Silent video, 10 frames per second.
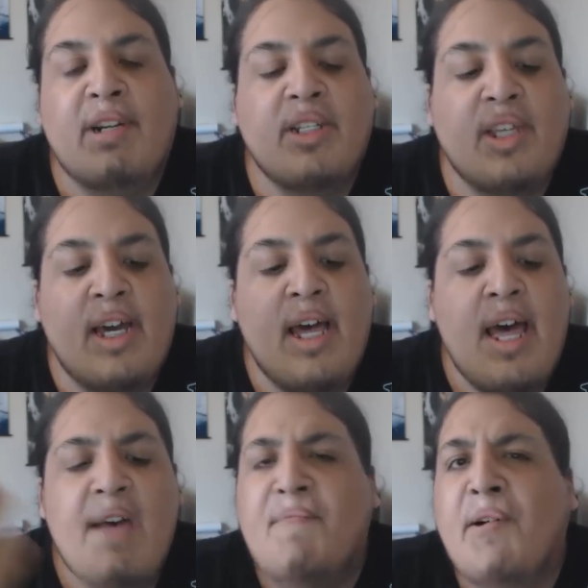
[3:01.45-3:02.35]
And it's like,
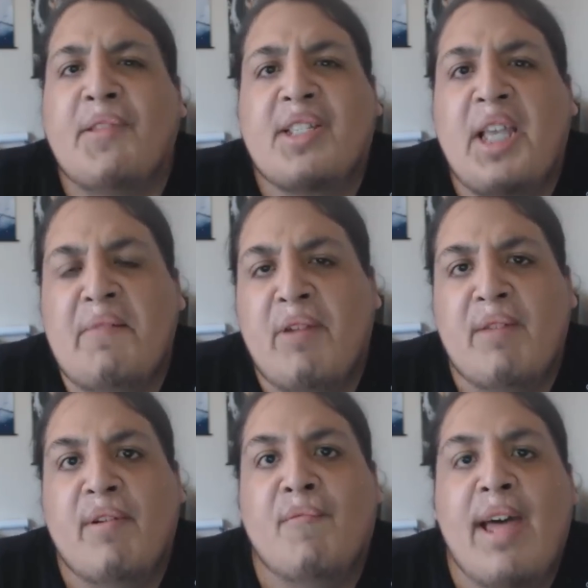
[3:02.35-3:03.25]
it felt the same
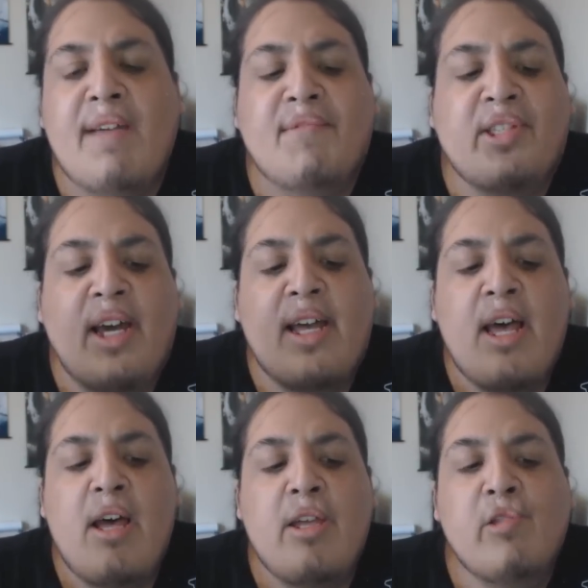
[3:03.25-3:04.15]
way with Wave. It's like,
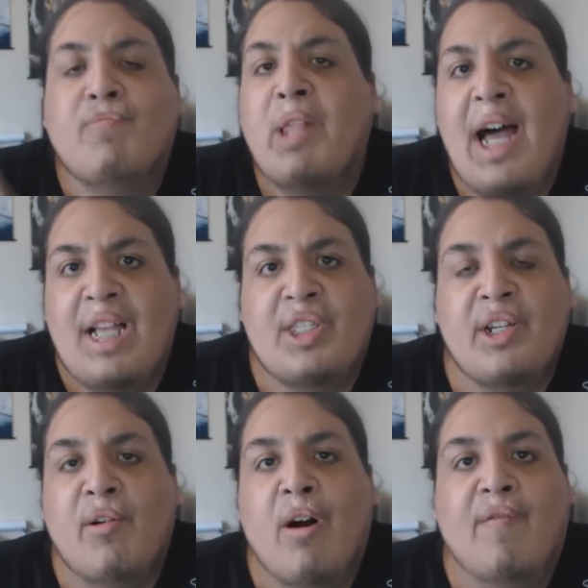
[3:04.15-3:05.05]
you blast
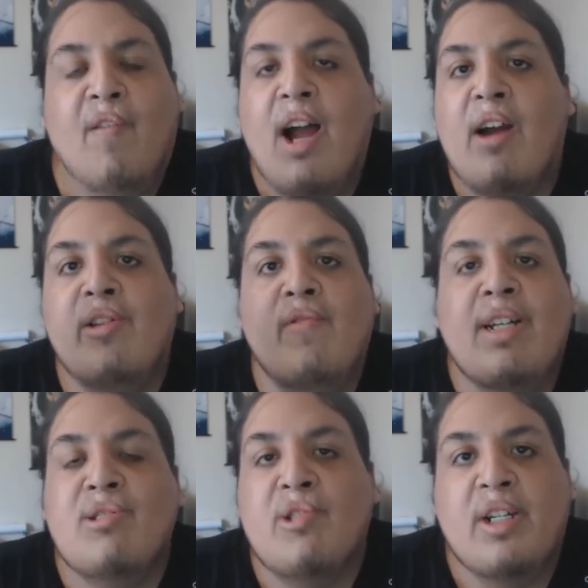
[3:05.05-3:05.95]
it off. Why are you
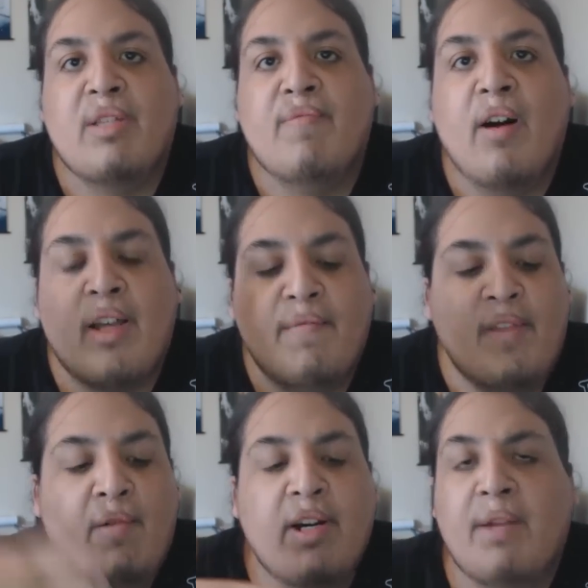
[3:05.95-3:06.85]
injured as fuck? If
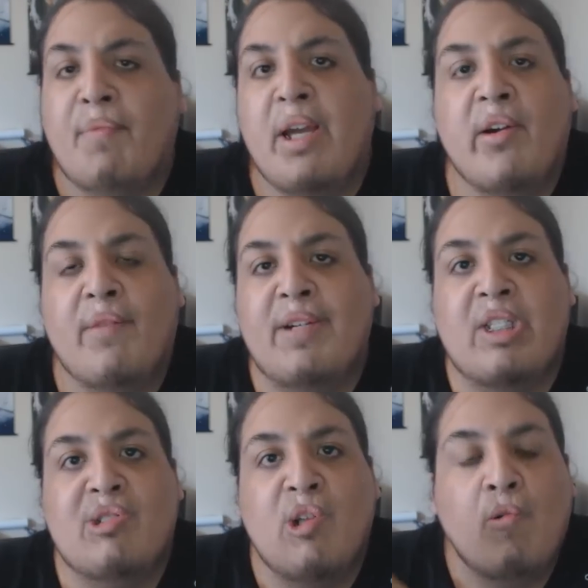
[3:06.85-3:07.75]
they were gonna play it off
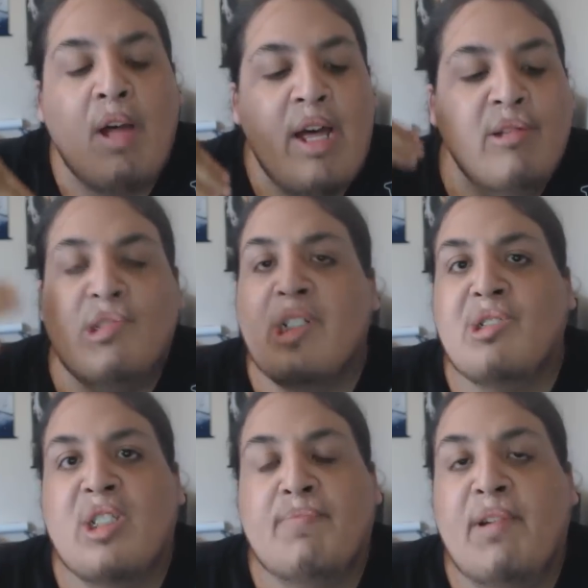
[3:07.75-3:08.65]
as a joke, you should
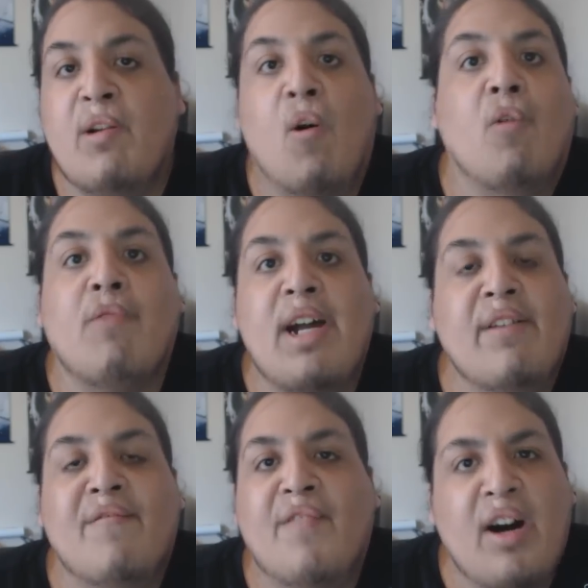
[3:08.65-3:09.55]
have just been all right
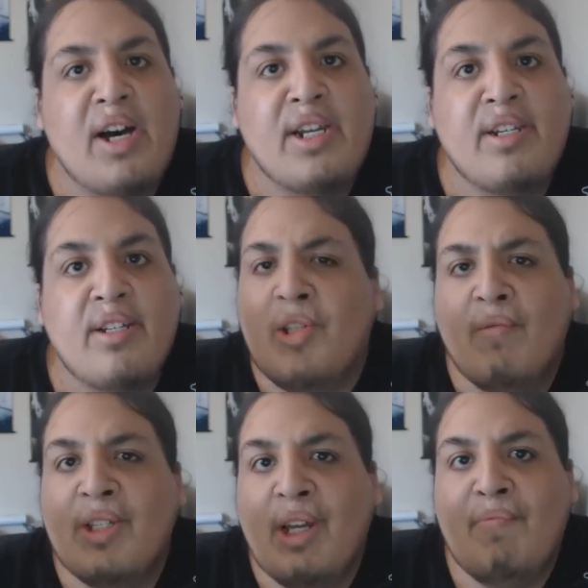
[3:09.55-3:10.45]
and fine.
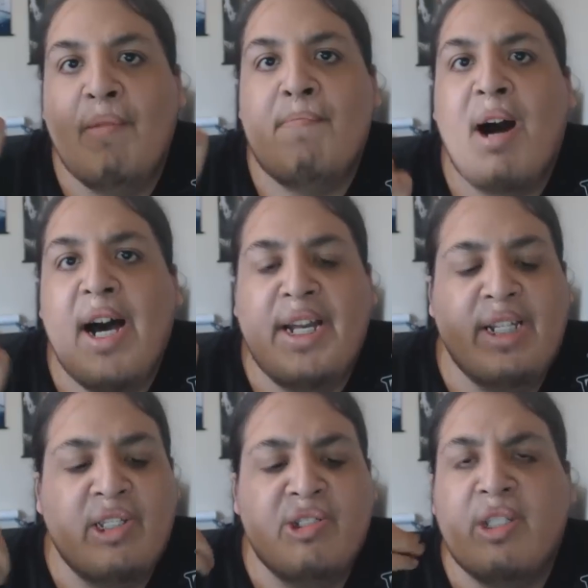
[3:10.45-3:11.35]
Also, what's up with
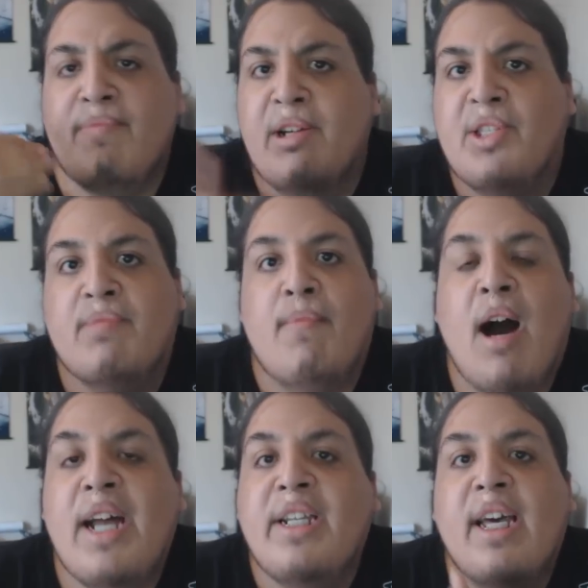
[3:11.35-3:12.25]
Mine? Is it just me or does
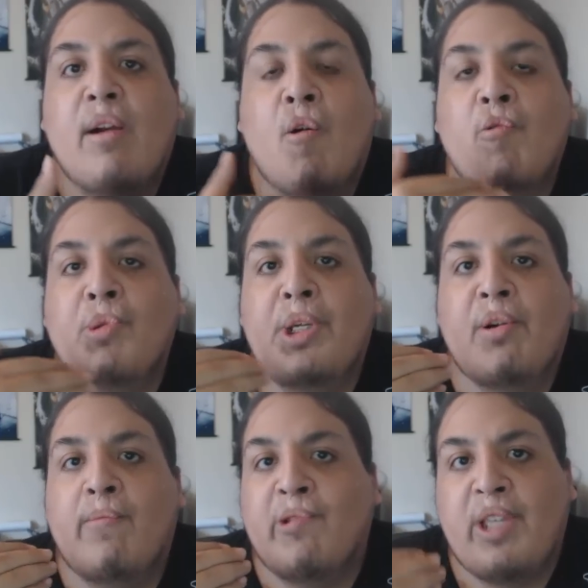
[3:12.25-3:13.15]
Mine get owned
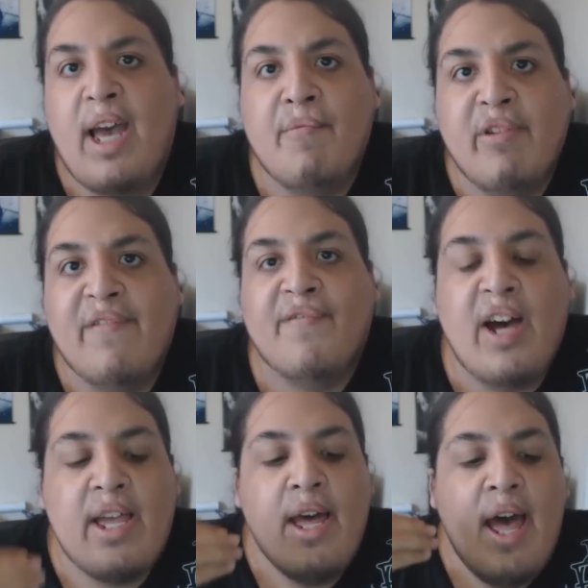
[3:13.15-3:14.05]
in almost every
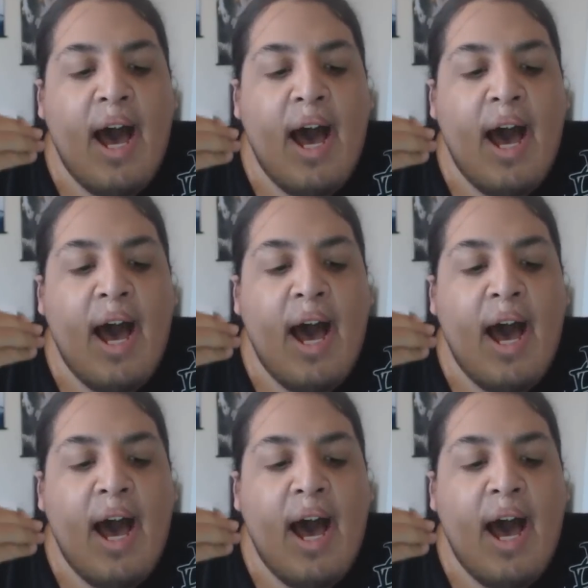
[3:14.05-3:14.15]
fight?